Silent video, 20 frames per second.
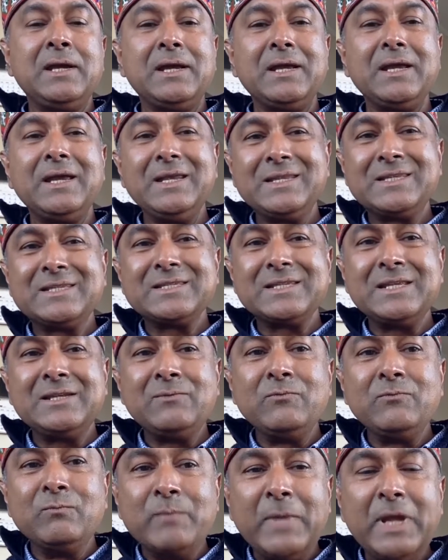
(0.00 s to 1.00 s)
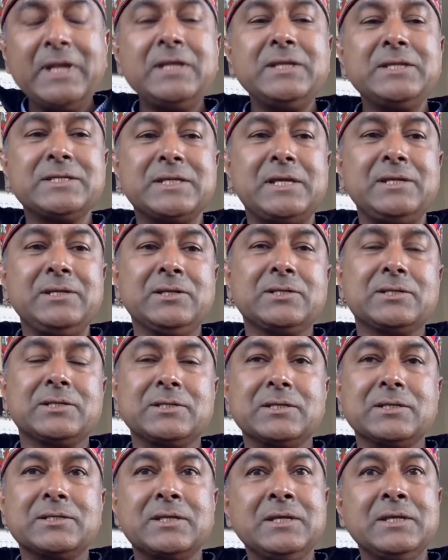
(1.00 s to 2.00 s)
is in many
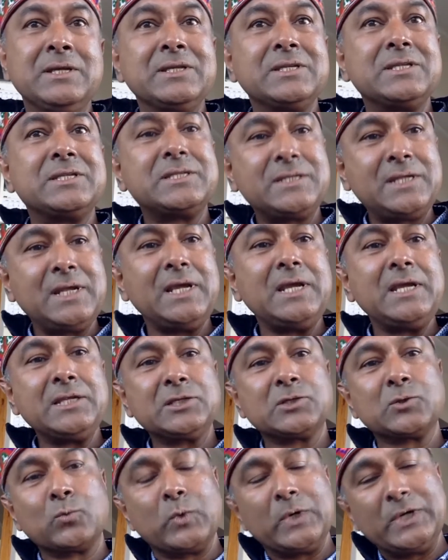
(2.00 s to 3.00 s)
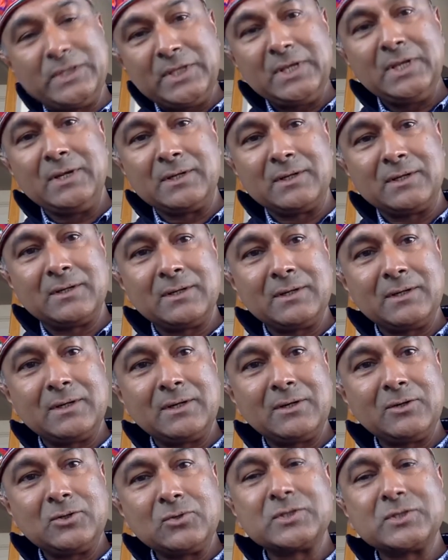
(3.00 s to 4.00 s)
senses stays within,
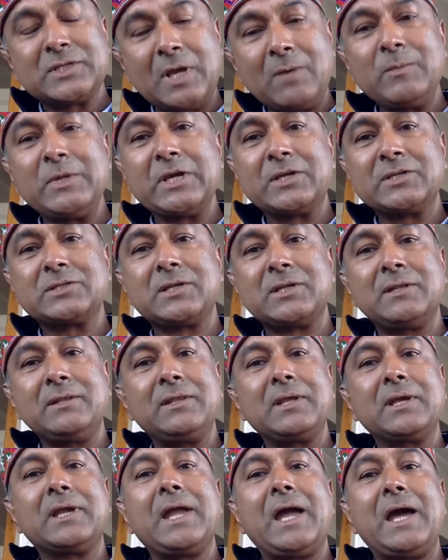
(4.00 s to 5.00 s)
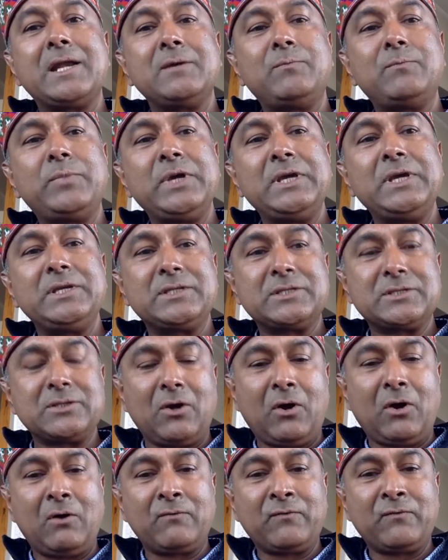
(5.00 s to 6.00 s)
to some extent, the carapace
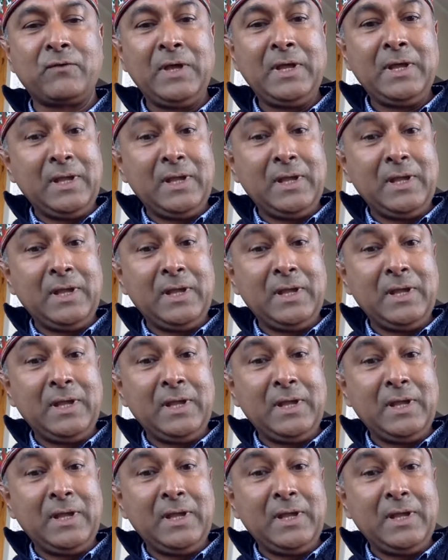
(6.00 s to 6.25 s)
of